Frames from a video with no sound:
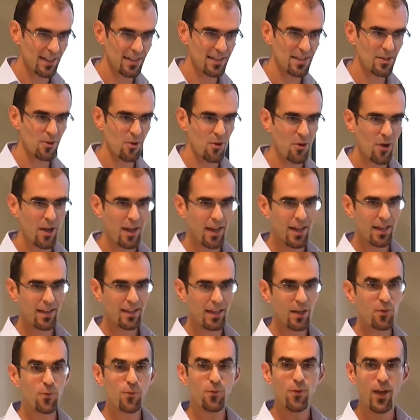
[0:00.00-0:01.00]
And so
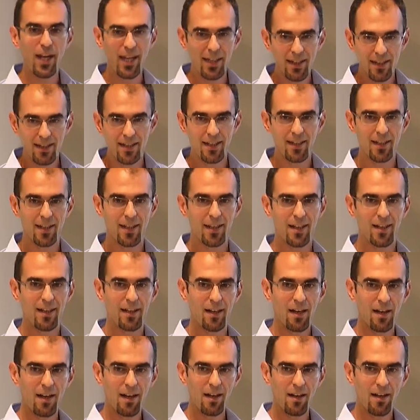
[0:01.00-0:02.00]
they fake
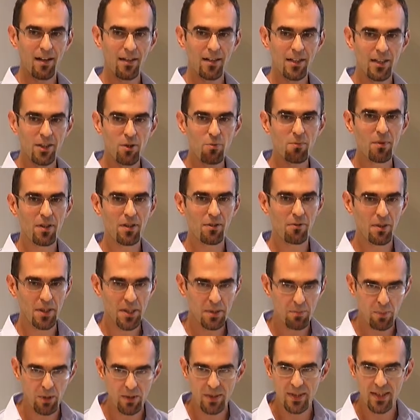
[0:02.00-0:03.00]
human
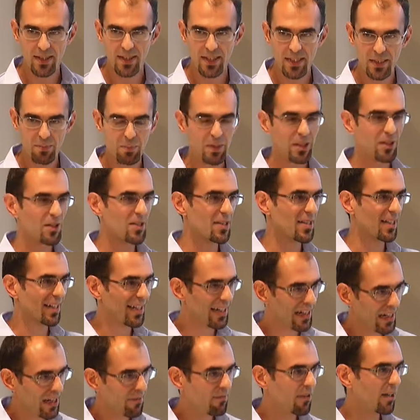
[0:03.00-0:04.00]
responses because they
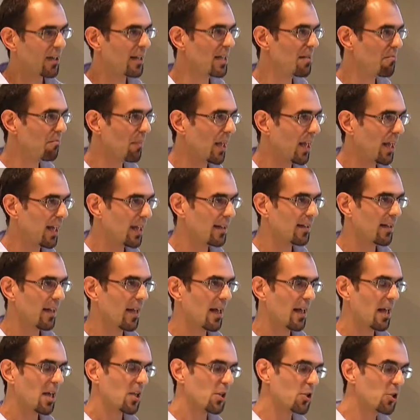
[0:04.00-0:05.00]
cleverly made
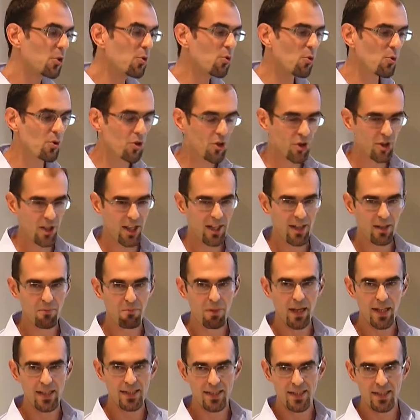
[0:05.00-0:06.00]
huge
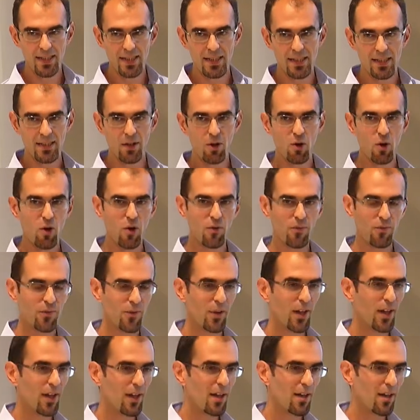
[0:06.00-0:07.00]
databases of,
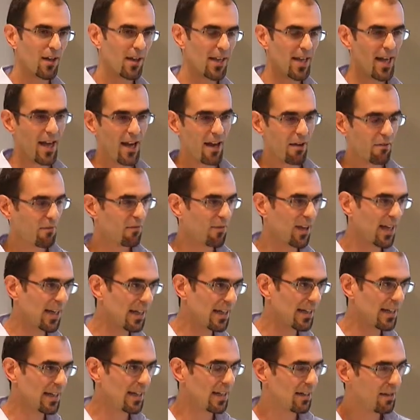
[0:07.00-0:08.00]

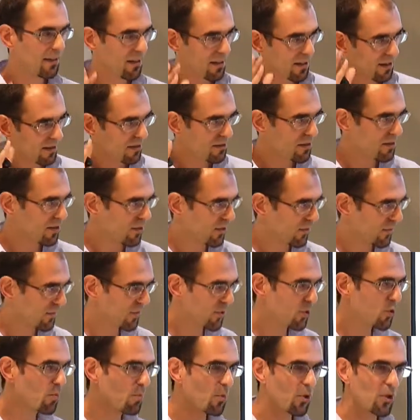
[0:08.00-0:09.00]
vaguely sort of
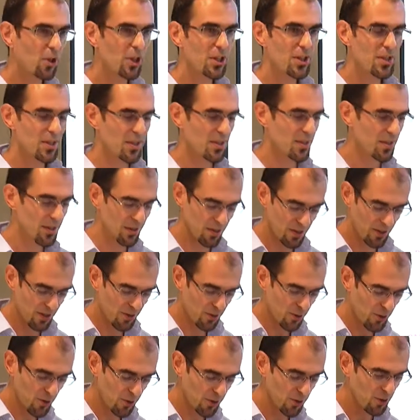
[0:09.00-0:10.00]
humorous
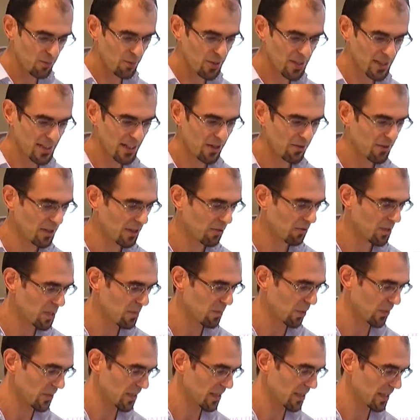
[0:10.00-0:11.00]
or human-sounding
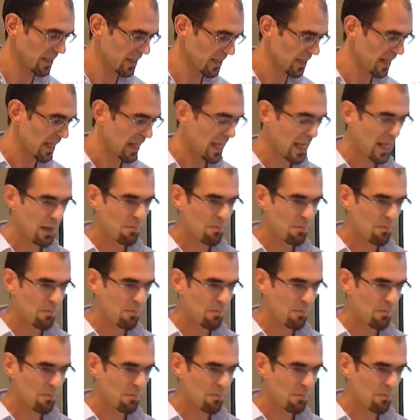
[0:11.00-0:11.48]
responses.